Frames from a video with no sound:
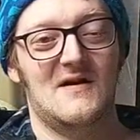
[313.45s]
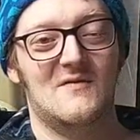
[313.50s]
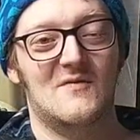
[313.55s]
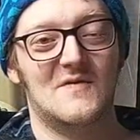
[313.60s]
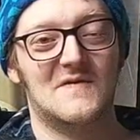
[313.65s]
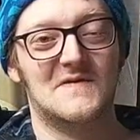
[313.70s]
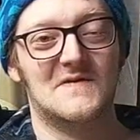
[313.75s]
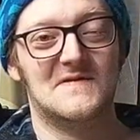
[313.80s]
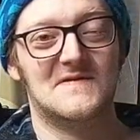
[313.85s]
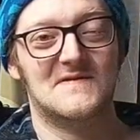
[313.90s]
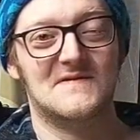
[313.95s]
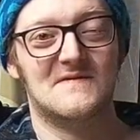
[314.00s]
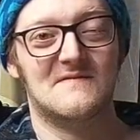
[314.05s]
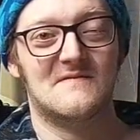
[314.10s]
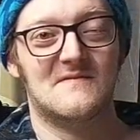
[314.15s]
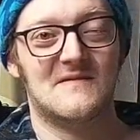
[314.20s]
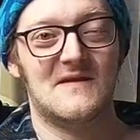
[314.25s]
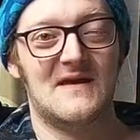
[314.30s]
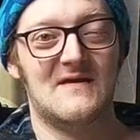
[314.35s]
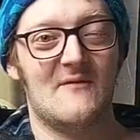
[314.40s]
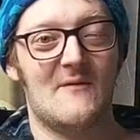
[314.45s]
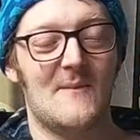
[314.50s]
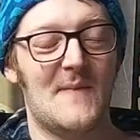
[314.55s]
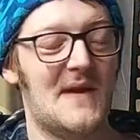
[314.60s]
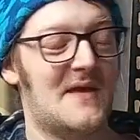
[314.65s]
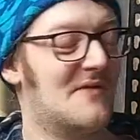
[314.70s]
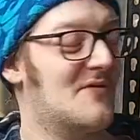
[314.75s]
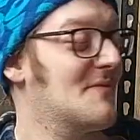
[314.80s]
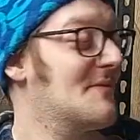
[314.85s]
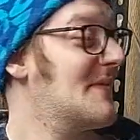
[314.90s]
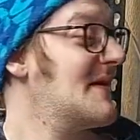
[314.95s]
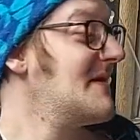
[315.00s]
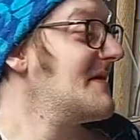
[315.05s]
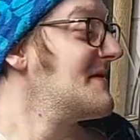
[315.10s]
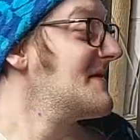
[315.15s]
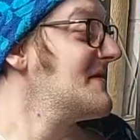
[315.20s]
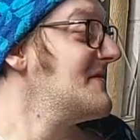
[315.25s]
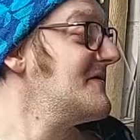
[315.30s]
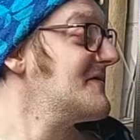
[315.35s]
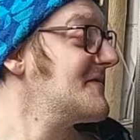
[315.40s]
which is kind of a pain in the butt,
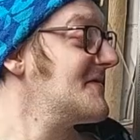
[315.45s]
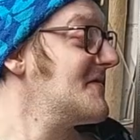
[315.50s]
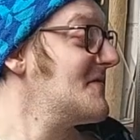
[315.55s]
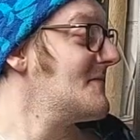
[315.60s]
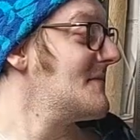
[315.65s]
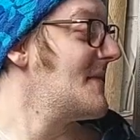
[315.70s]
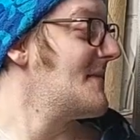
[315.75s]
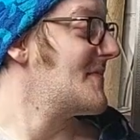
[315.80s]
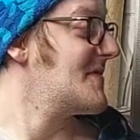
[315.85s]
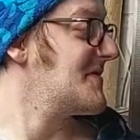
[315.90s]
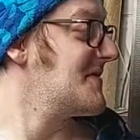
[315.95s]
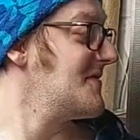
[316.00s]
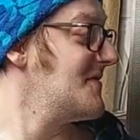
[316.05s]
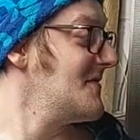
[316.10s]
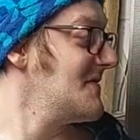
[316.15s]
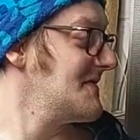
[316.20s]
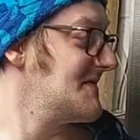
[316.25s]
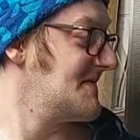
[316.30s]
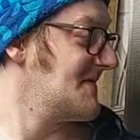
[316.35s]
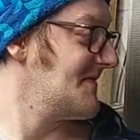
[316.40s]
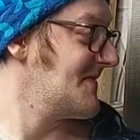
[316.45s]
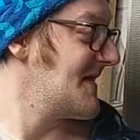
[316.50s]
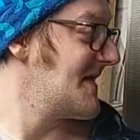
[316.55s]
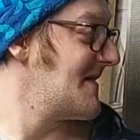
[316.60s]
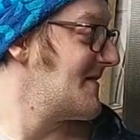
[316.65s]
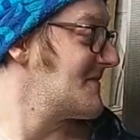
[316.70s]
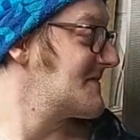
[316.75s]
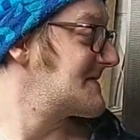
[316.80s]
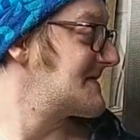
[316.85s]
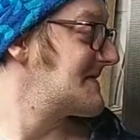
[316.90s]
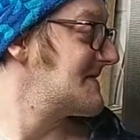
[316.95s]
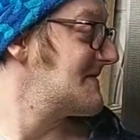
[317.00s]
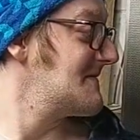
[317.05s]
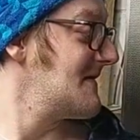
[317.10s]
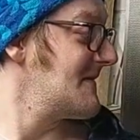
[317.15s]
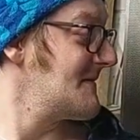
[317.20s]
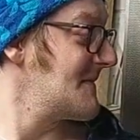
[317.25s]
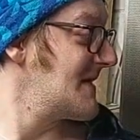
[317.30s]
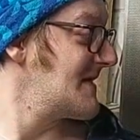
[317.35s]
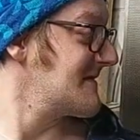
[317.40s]
and I usually don't remember to do it until now,
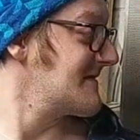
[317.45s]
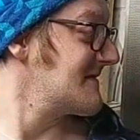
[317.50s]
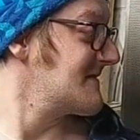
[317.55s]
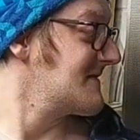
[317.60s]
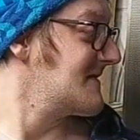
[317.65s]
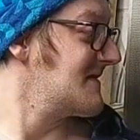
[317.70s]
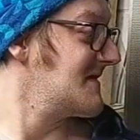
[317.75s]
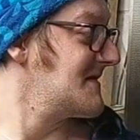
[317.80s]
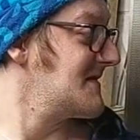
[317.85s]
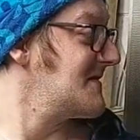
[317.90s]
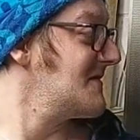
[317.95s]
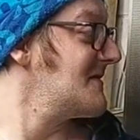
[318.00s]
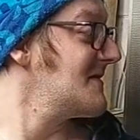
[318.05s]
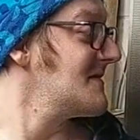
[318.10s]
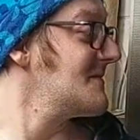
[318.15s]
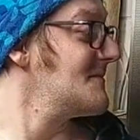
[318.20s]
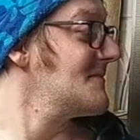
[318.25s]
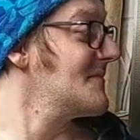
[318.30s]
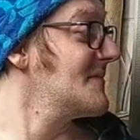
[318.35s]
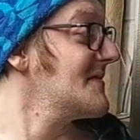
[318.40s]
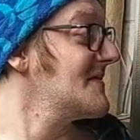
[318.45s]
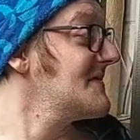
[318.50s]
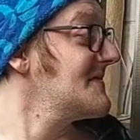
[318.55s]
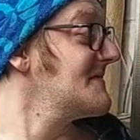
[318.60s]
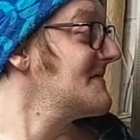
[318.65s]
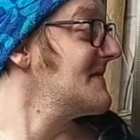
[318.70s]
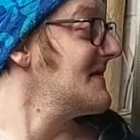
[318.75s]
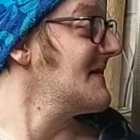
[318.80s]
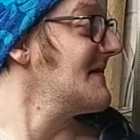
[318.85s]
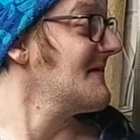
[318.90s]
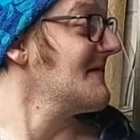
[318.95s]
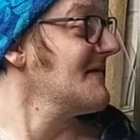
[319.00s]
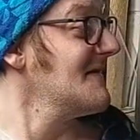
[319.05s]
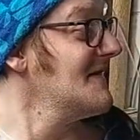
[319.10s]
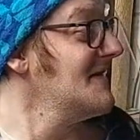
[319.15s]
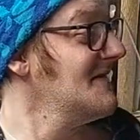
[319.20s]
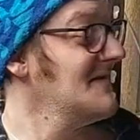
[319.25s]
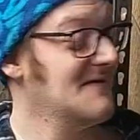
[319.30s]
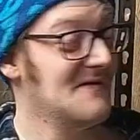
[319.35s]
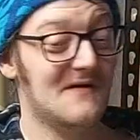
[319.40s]
so I'm not going to do it. But yeah,
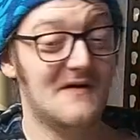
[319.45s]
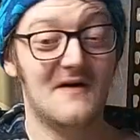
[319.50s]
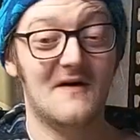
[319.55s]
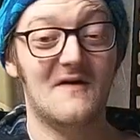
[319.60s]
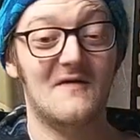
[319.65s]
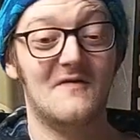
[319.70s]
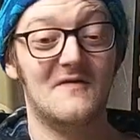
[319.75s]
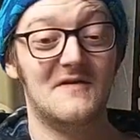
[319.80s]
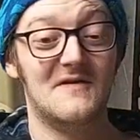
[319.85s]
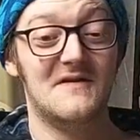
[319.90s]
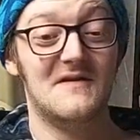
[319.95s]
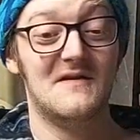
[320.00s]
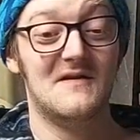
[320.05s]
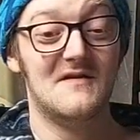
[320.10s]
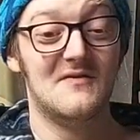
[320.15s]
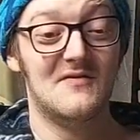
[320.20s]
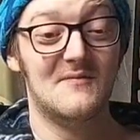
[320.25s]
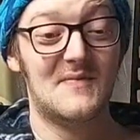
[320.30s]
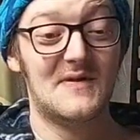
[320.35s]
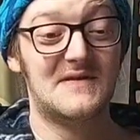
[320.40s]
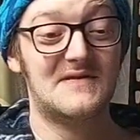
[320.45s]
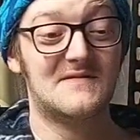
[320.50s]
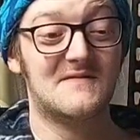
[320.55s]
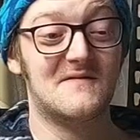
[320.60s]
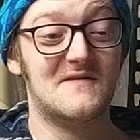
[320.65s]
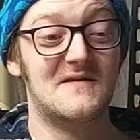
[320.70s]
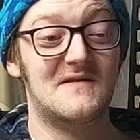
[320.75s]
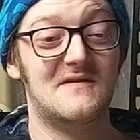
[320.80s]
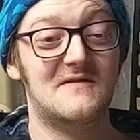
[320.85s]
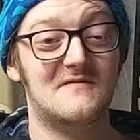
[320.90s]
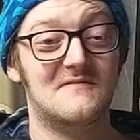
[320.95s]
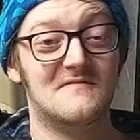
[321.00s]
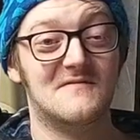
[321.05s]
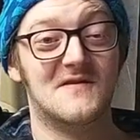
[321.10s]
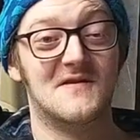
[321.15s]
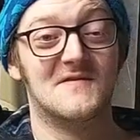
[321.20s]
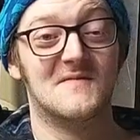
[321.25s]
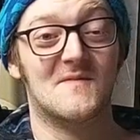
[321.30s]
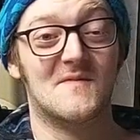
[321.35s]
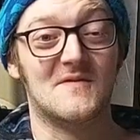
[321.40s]
the big screen here
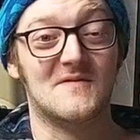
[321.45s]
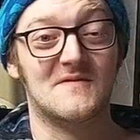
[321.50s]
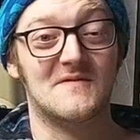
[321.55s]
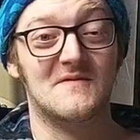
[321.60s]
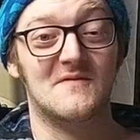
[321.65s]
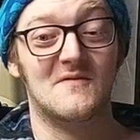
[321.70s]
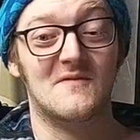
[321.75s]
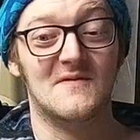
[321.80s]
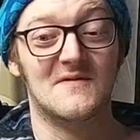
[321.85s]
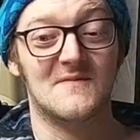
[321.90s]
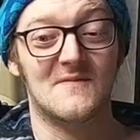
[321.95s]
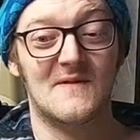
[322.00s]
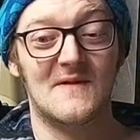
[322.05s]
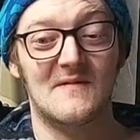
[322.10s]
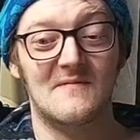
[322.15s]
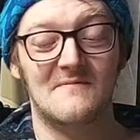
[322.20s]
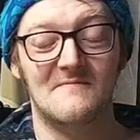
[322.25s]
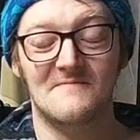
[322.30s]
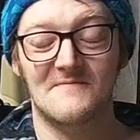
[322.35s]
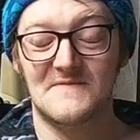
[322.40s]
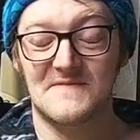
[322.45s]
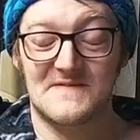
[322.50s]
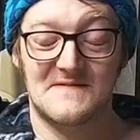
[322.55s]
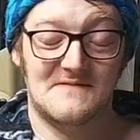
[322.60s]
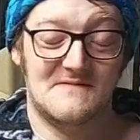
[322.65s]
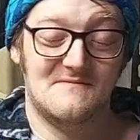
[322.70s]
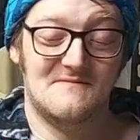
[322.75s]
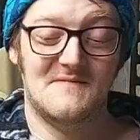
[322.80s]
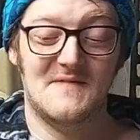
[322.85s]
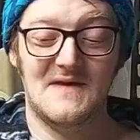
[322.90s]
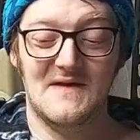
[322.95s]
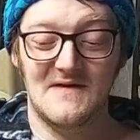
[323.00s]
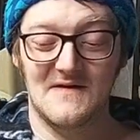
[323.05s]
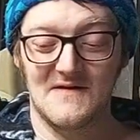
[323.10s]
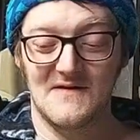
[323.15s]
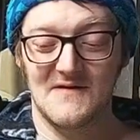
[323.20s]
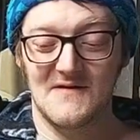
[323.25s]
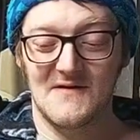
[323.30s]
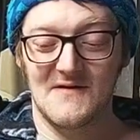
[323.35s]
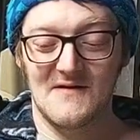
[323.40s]
does work too as well. So
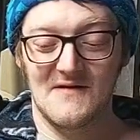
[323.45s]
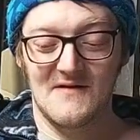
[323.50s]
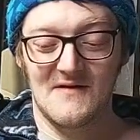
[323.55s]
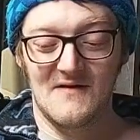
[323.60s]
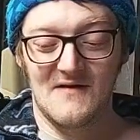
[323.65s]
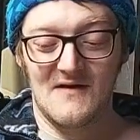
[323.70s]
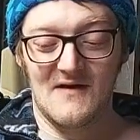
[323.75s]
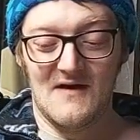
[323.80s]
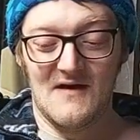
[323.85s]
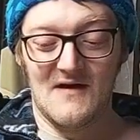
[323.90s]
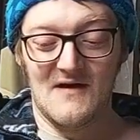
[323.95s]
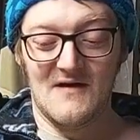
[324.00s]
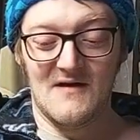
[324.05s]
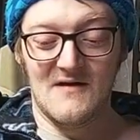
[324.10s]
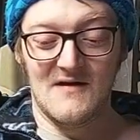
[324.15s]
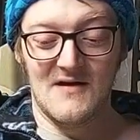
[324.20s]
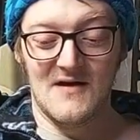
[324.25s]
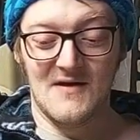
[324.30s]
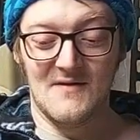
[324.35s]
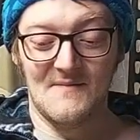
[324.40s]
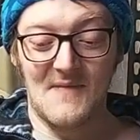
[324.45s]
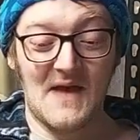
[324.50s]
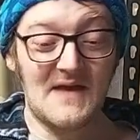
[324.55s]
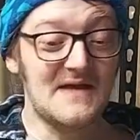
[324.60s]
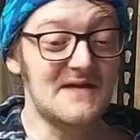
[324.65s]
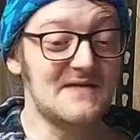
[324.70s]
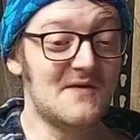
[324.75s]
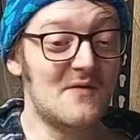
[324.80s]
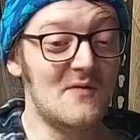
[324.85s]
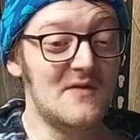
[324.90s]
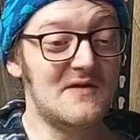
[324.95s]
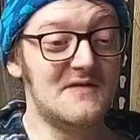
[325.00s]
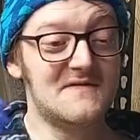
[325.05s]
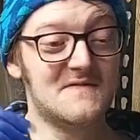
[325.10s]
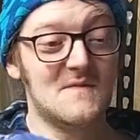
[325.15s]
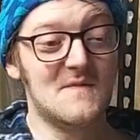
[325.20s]
I guess going into